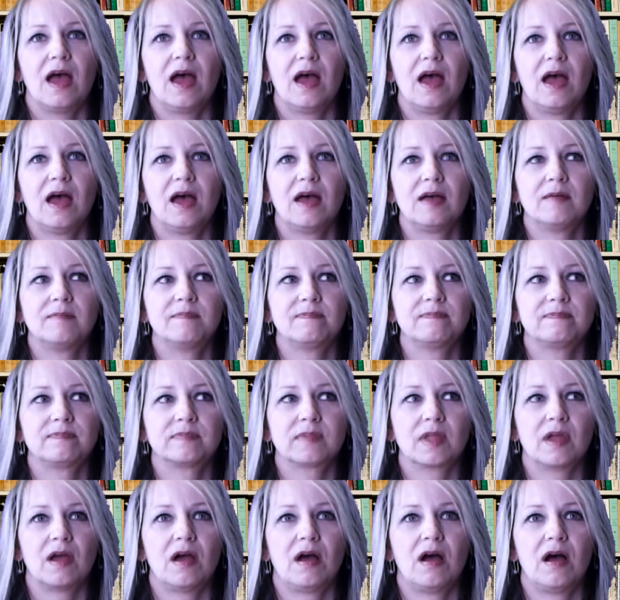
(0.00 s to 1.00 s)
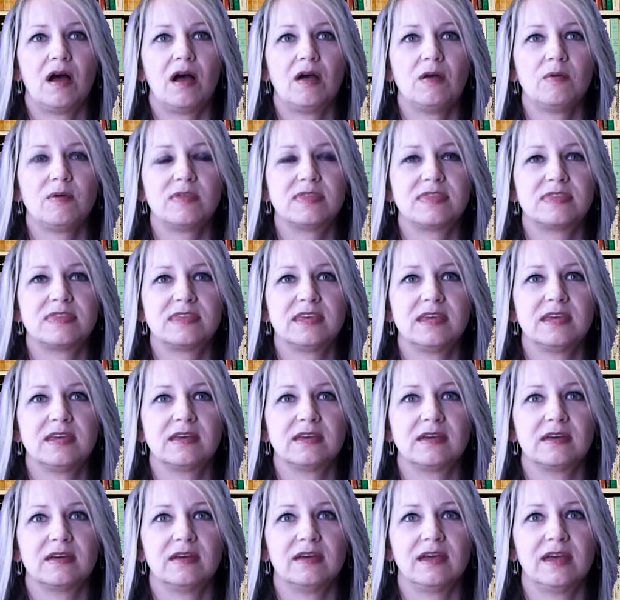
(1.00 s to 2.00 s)
I would
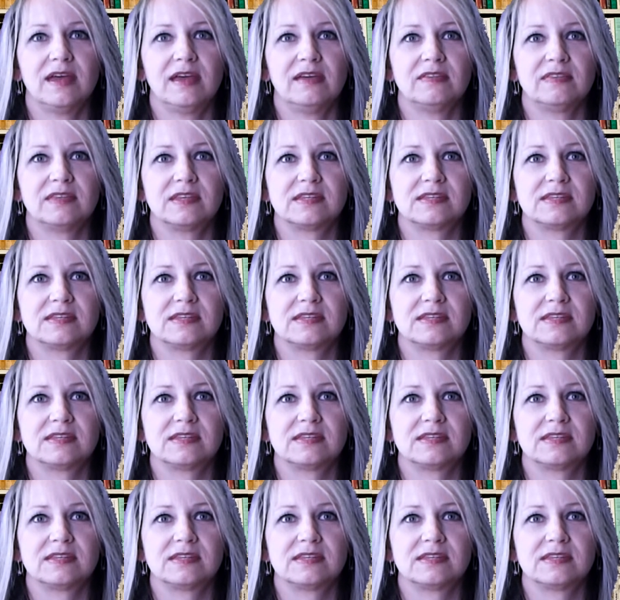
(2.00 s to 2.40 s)
think the